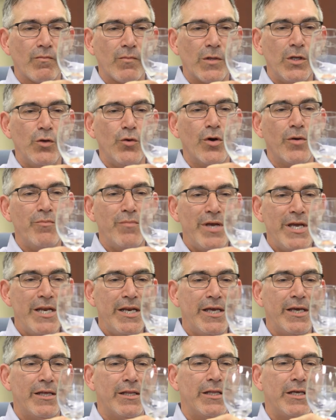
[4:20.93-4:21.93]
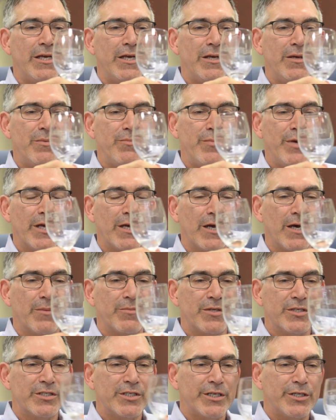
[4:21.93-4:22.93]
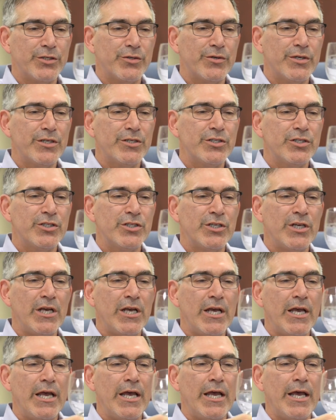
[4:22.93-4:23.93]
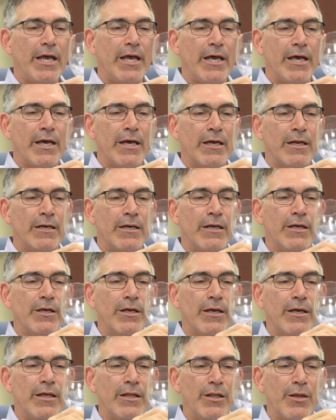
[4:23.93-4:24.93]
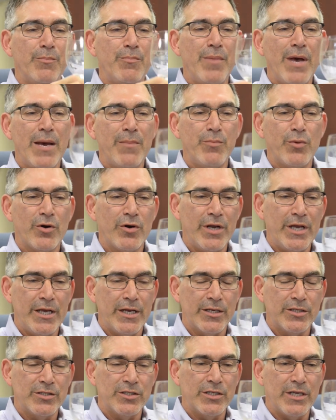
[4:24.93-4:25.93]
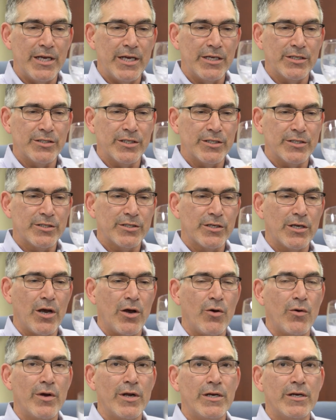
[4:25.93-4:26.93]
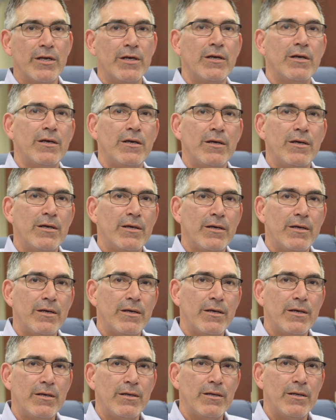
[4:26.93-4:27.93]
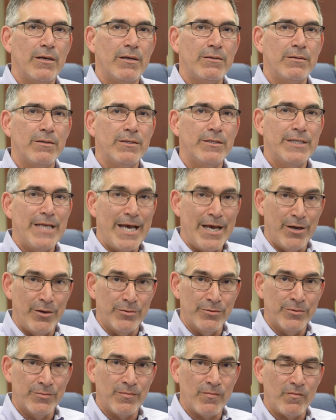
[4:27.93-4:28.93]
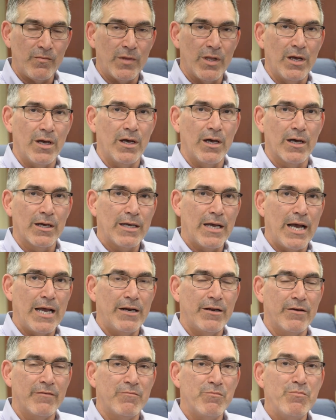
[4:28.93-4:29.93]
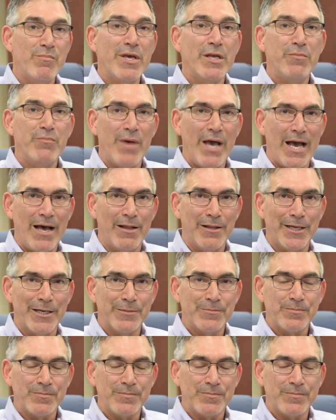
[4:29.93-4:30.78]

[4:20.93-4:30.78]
you immediately pick up the citrus, and the pepper hits as it's going down, kind of mid-palate.